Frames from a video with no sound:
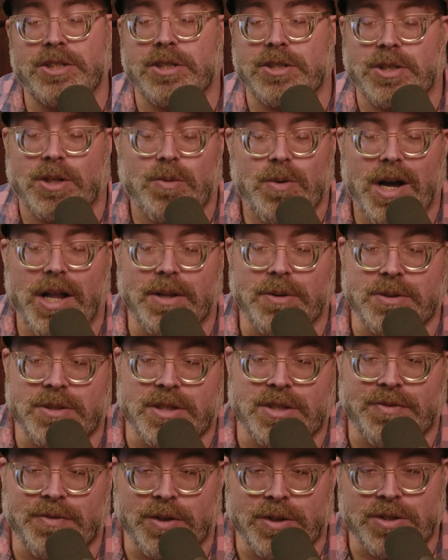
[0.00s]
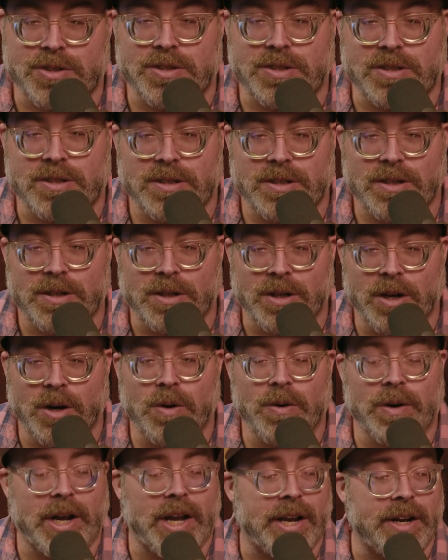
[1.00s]
She was like, "Well, it was his first
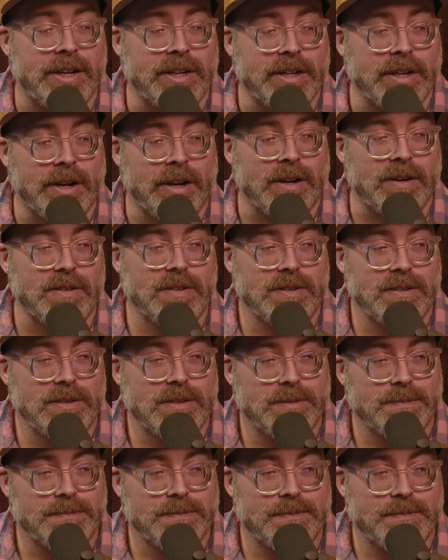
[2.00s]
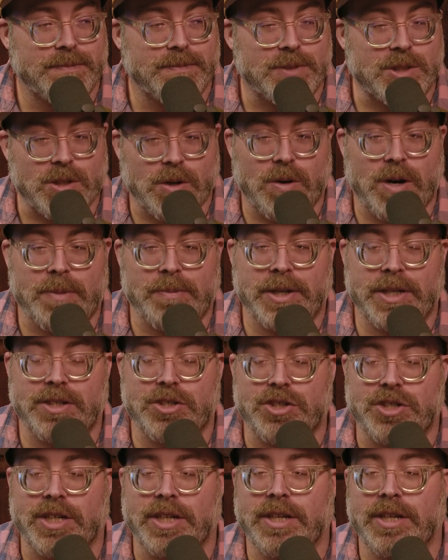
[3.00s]
go at it, you know." Yeah. So I mean,
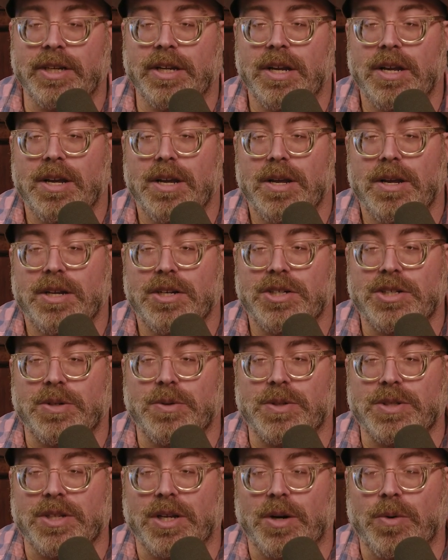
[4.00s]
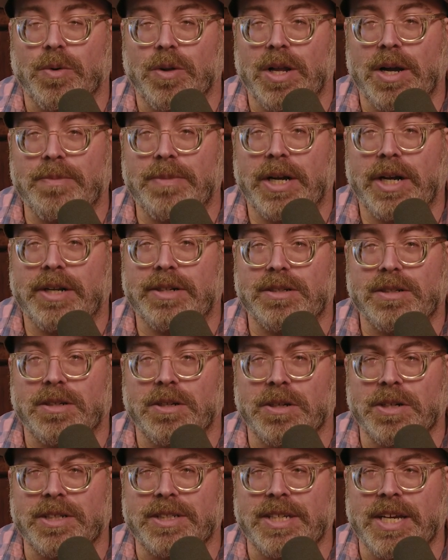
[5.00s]
she she was like, "Well, I'm not
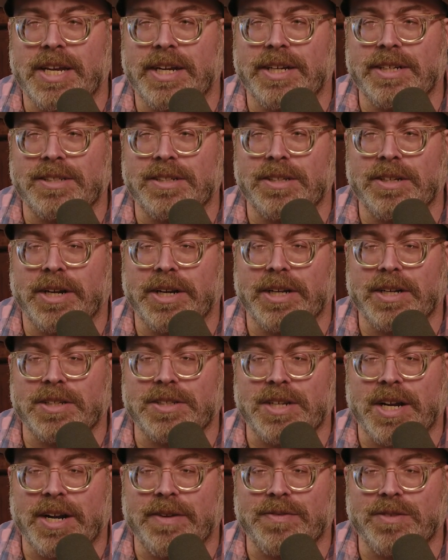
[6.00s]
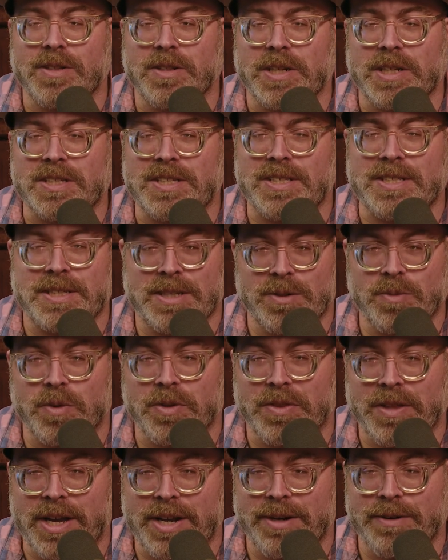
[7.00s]
gonna take it tonight because I have to like sit
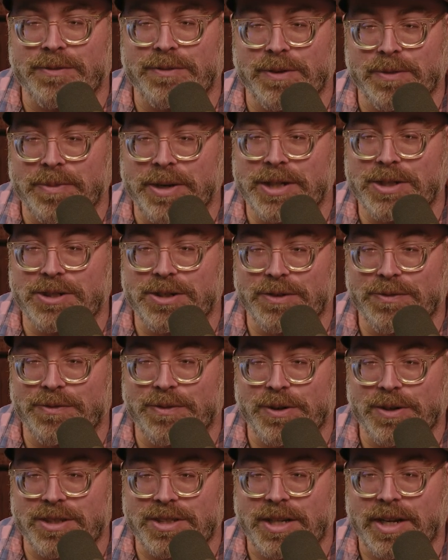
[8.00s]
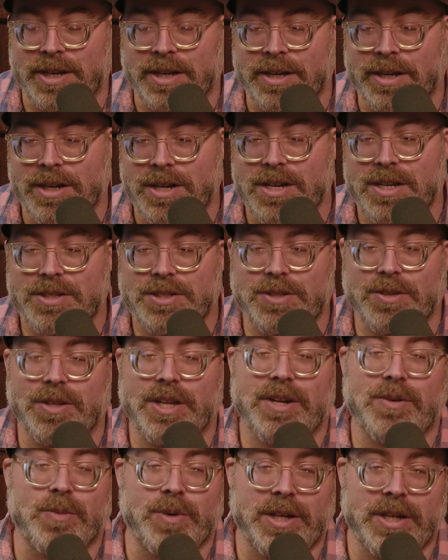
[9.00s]
with that information for a second. So
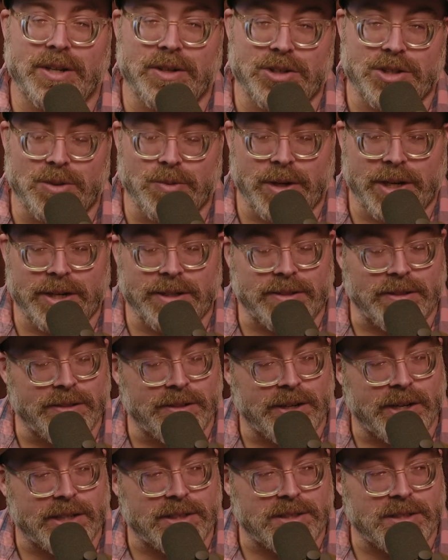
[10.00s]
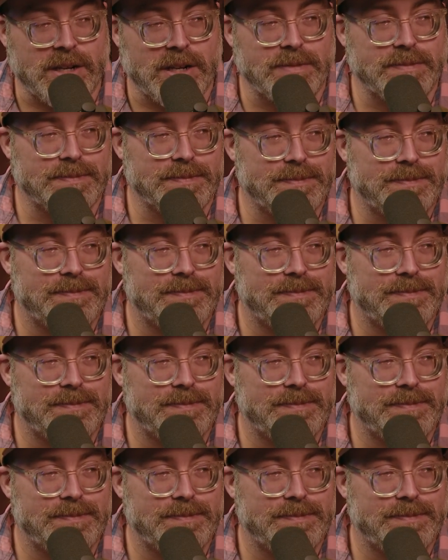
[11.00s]
then we she waited till the next date.